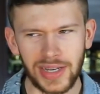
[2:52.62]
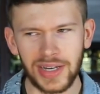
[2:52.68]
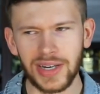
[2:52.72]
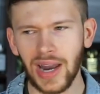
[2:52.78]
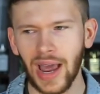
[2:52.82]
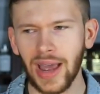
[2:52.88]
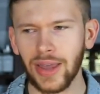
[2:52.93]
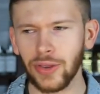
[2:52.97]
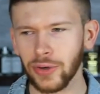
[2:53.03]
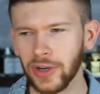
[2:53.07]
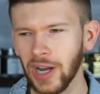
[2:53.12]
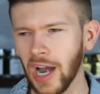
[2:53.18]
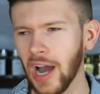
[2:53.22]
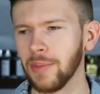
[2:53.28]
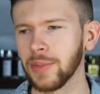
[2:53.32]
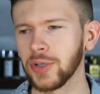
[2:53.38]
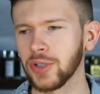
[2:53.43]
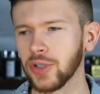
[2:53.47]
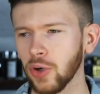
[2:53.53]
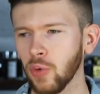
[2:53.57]
Neither
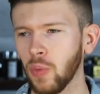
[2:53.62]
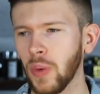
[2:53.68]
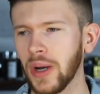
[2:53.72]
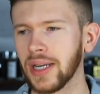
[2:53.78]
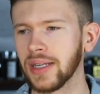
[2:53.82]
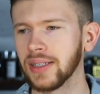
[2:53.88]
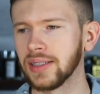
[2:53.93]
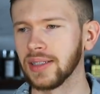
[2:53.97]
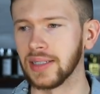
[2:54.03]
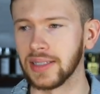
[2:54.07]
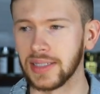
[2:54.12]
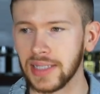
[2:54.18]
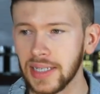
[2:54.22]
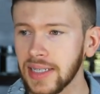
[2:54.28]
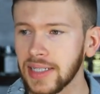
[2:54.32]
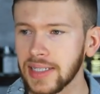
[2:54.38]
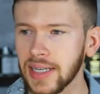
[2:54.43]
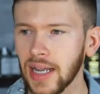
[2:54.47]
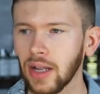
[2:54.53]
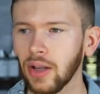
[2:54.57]
commenter went into
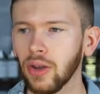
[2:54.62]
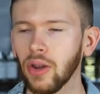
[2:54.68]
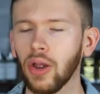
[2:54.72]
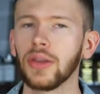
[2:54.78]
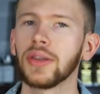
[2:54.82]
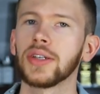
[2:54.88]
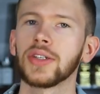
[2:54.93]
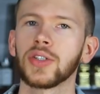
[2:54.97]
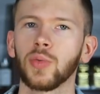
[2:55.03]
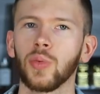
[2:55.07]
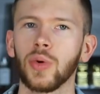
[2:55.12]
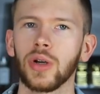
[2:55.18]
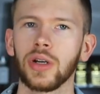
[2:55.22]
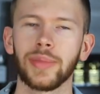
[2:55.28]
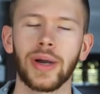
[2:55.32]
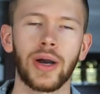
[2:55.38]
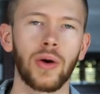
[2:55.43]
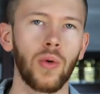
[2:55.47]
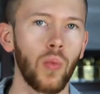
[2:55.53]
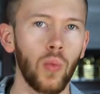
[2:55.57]
detail on this one
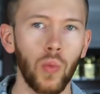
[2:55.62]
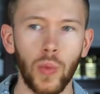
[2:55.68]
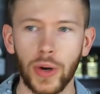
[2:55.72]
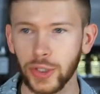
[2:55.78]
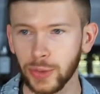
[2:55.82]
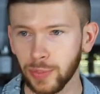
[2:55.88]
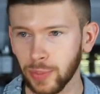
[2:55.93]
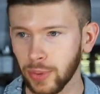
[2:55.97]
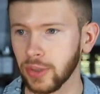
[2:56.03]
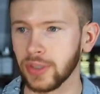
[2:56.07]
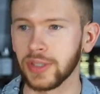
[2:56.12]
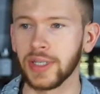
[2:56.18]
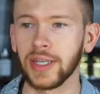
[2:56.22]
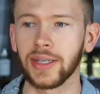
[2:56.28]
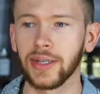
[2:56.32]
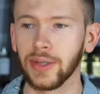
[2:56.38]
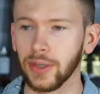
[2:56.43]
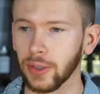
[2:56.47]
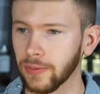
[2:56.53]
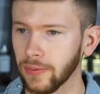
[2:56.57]
about which
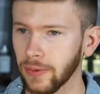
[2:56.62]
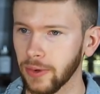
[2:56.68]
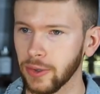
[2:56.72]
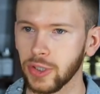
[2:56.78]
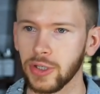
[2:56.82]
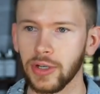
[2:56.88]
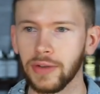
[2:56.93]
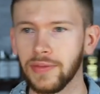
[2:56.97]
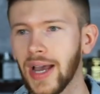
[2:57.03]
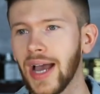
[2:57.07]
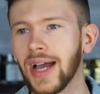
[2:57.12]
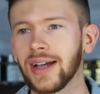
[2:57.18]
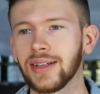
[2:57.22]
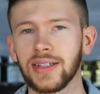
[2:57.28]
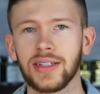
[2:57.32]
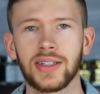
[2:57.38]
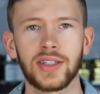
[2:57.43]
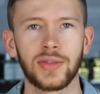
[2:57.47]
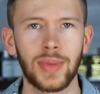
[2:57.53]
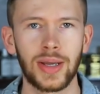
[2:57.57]
particular version of Axe
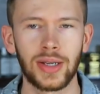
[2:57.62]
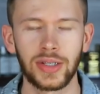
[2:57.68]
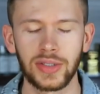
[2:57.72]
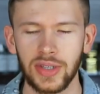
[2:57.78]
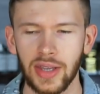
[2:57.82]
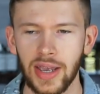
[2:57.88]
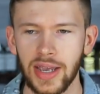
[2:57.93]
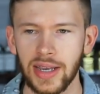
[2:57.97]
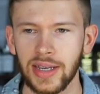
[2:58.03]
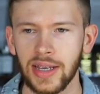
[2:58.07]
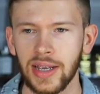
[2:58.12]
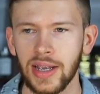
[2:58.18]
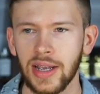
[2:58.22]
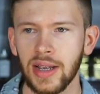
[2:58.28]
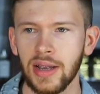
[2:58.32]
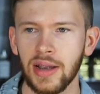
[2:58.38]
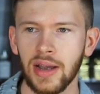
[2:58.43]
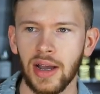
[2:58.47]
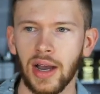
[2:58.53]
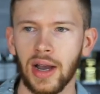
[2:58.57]
it smells like.
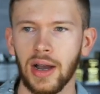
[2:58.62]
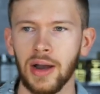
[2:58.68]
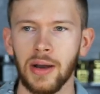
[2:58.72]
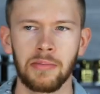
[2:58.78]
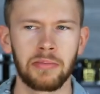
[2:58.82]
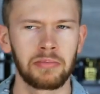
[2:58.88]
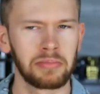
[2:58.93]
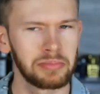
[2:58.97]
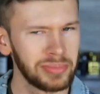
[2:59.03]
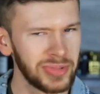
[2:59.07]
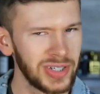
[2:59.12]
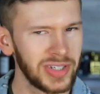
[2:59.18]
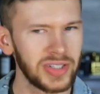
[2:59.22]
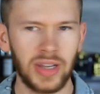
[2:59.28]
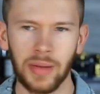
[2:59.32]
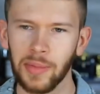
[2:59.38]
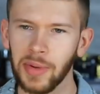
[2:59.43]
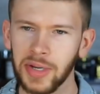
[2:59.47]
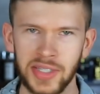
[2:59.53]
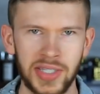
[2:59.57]
Um, to
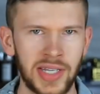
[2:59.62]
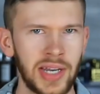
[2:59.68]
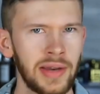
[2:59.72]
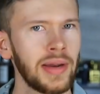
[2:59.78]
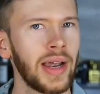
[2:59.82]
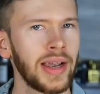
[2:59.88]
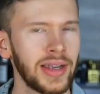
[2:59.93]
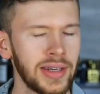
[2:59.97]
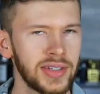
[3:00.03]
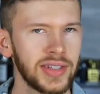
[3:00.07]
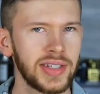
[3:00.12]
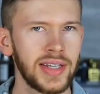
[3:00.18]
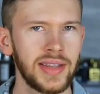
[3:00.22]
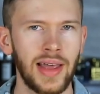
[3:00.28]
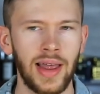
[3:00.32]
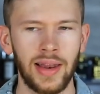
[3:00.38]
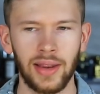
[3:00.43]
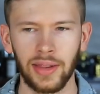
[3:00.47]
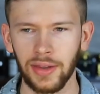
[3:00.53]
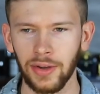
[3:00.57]
some extent, I could see
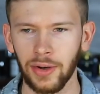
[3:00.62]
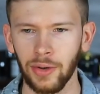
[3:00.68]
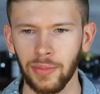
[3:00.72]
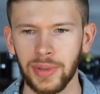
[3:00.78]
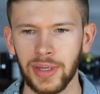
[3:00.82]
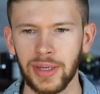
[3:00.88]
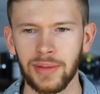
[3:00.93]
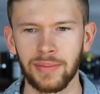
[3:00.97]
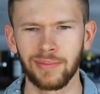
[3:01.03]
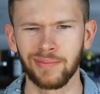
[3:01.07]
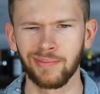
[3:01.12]
that a little bit,